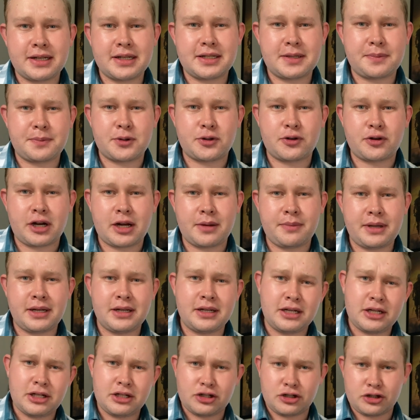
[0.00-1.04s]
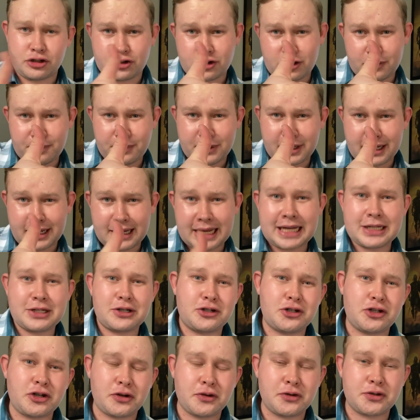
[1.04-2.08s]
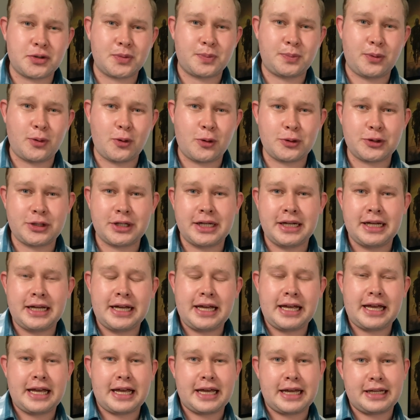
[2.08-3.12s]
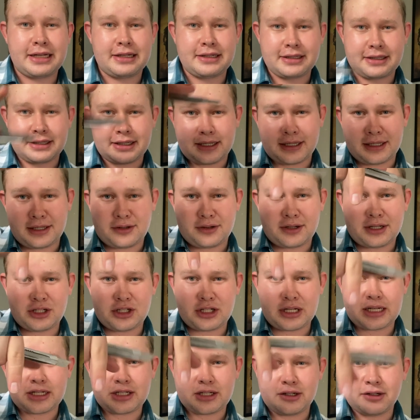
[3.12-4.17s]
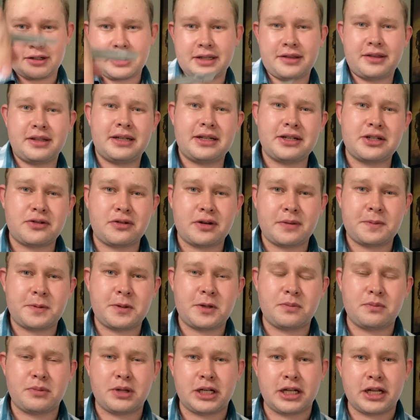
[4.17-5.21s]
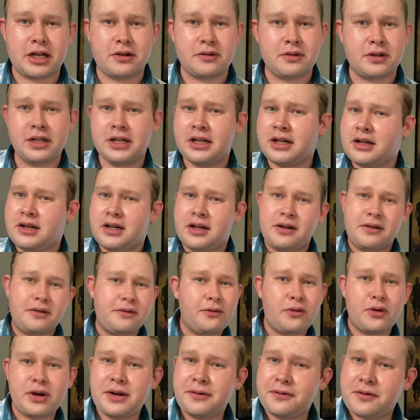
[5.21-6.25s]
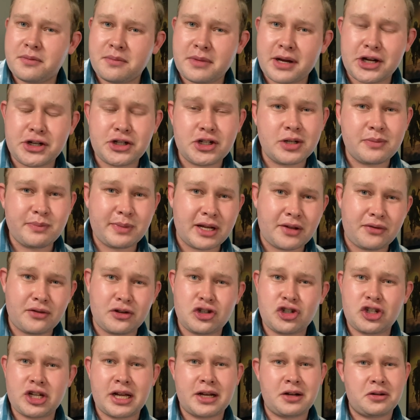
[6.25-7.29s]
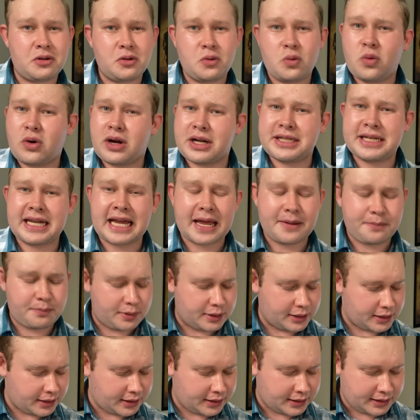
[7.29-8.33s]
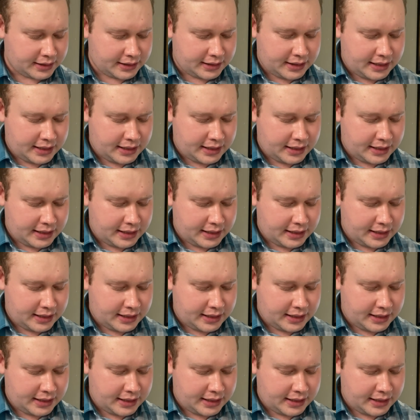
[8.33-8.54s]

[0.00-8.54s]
subscribing. Drop me a like to show your support, and you can just look at the description below for information about the channel, what's happening.